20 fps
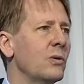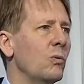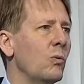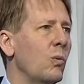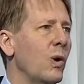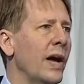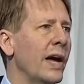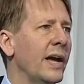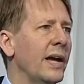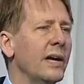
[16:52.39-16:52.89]

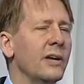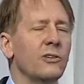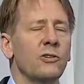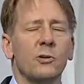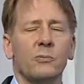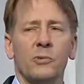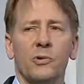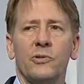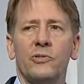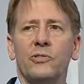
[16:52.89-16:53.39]
way
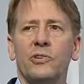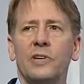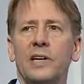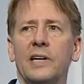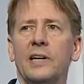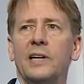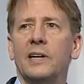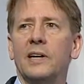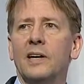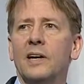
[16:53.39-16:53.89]
to
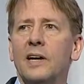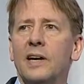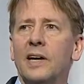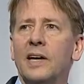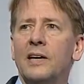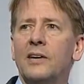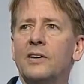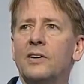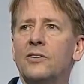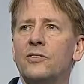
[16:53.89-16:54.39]
proceed
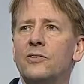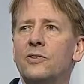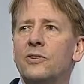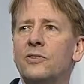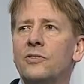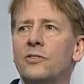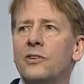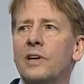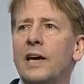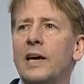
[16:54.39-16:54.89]
in this
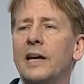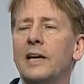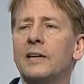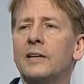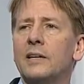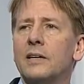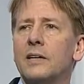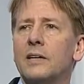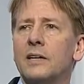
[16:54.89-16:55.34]
state.